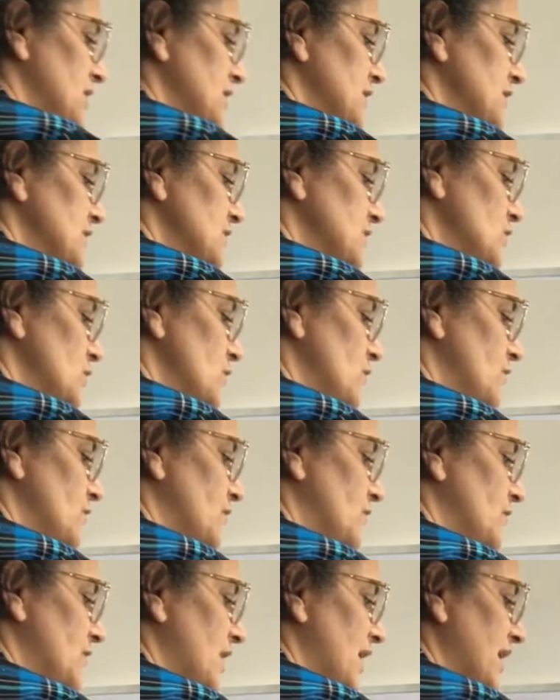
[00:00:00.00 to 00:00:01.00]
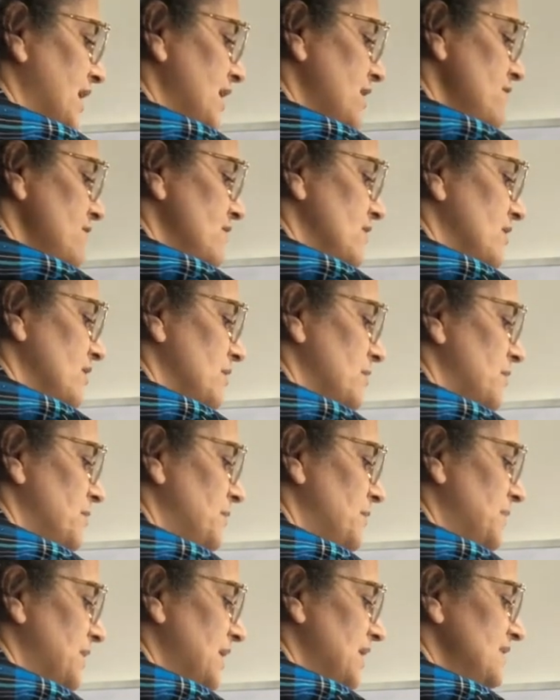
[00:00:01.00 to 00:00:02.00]
So 5
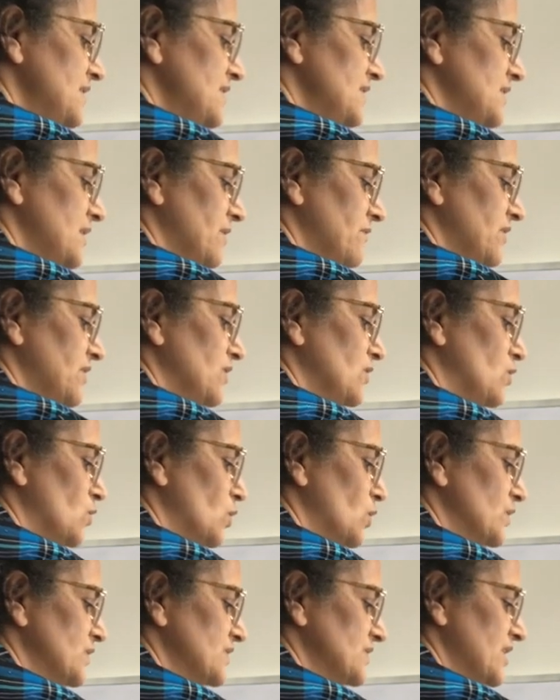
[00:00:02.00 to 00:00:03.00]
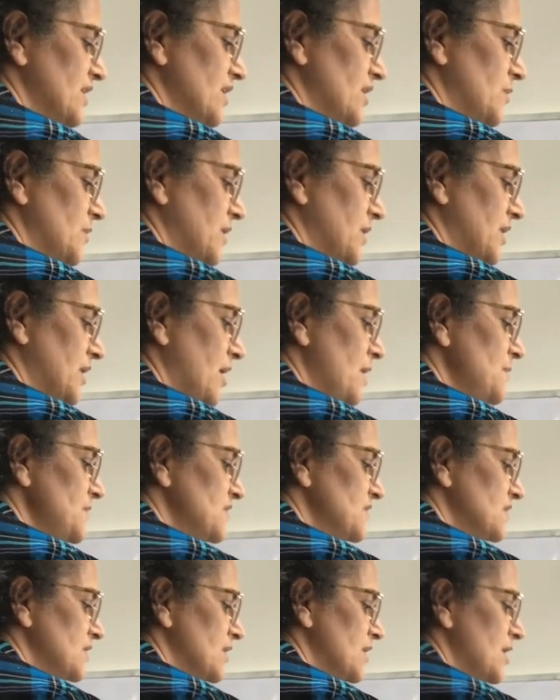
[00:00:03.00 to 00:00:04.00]
plus 7 goes there,
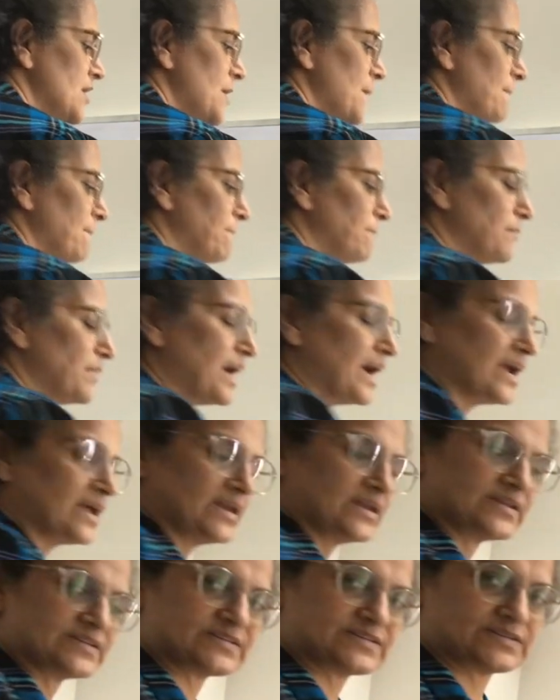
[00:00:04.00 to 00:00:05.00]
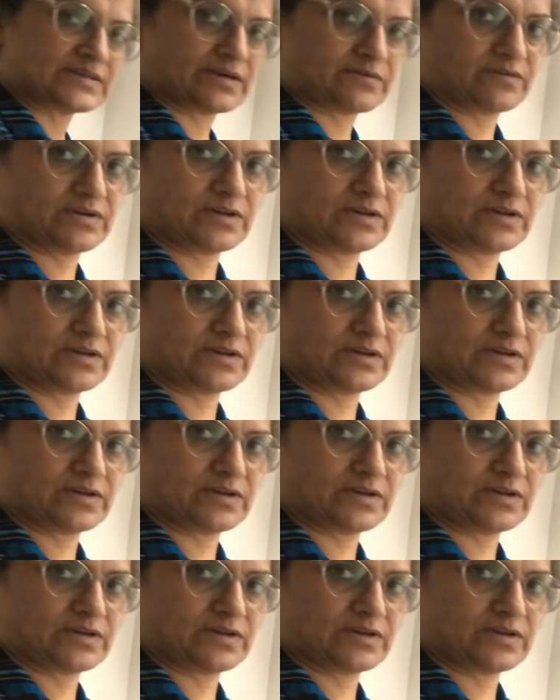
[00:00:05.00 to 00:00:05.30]
becomes minus 7.